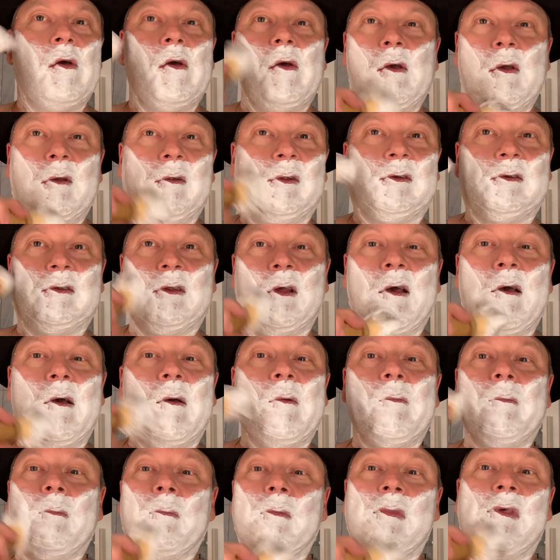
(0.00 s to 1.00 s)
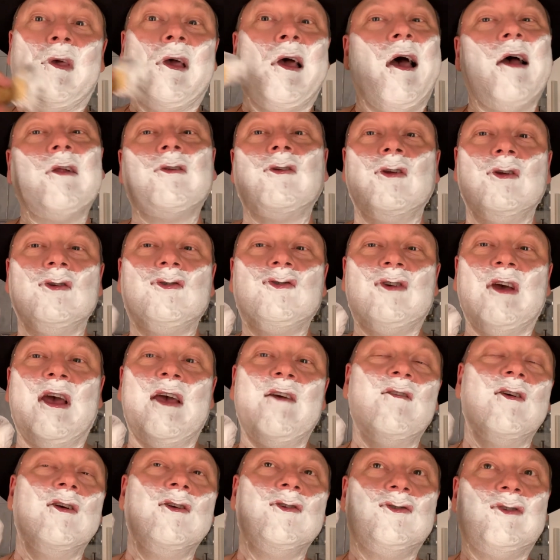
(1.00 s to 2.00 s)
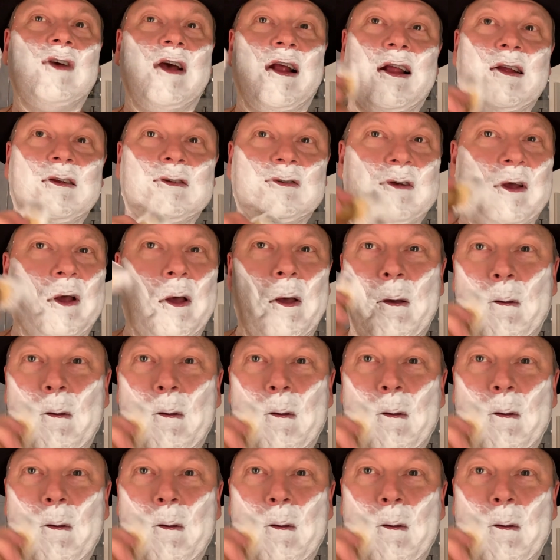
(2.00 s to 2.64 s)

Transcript: It's the hat shave challenge.